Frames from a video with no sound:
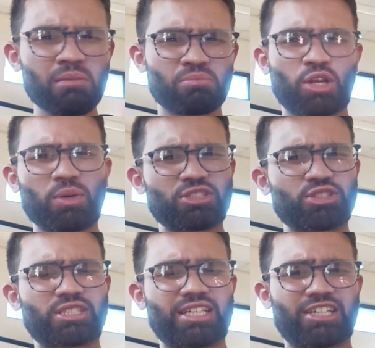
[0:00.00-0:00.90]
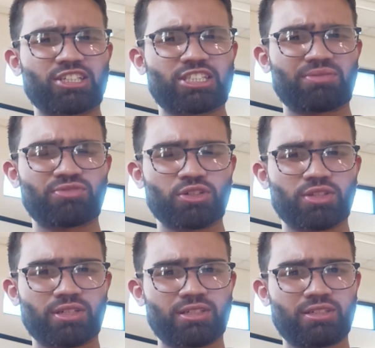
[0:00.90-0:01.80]
But I want you to take it a step
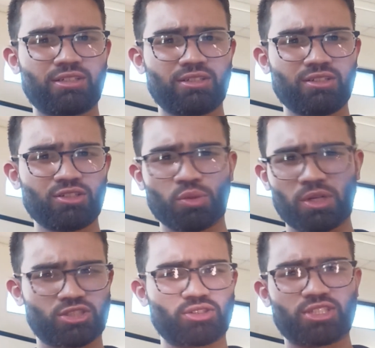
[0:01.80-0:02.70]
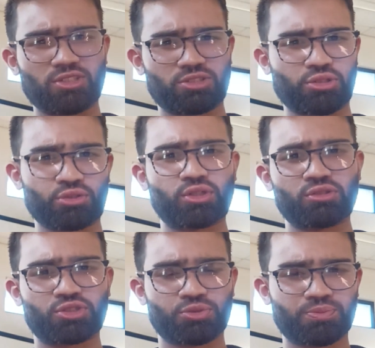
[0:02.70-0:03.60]
further. You want continuous growth,
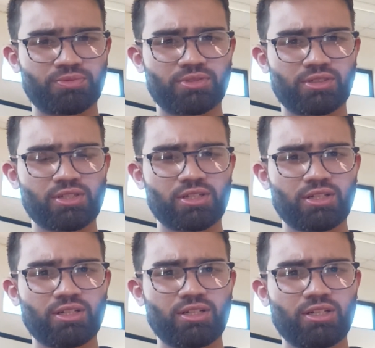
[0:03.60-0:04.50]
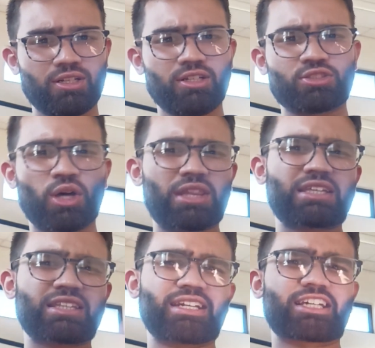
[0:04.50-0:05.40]
don't you? So I
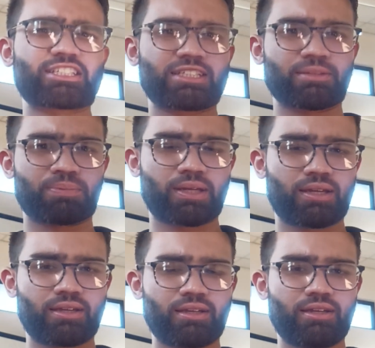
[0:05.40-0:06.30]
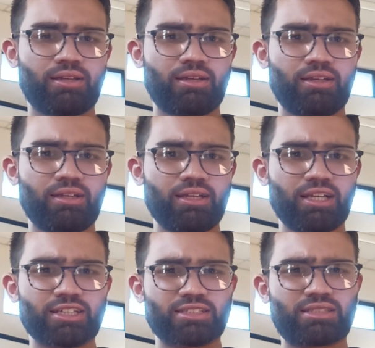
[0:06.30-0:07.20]
think the next step
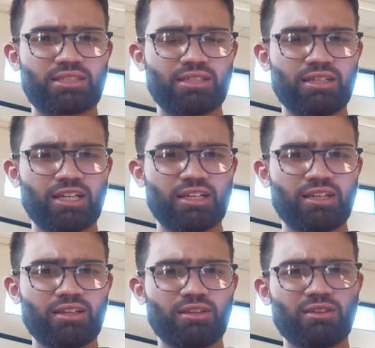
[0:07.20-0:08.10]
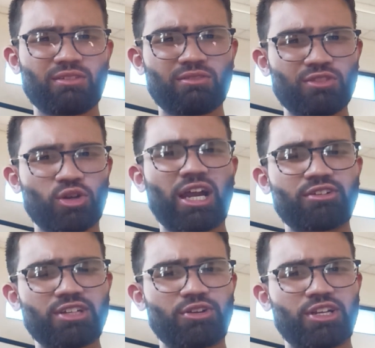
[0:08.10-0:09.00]
is your
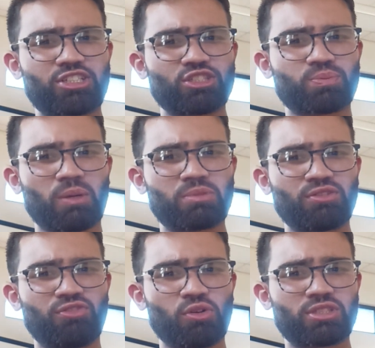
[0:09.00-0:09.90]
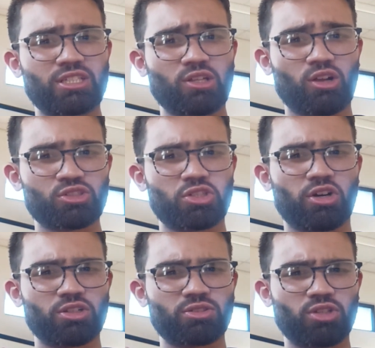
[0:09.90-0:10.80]
current direction is probably focusing largely
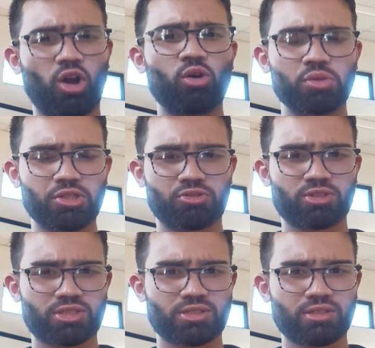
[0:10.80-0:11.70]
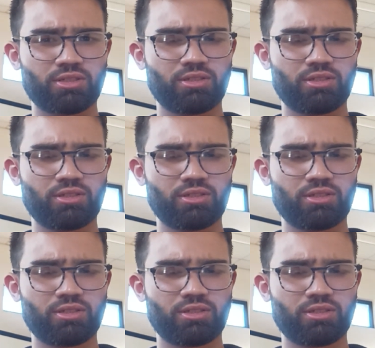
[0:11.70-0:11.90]
on your own interests.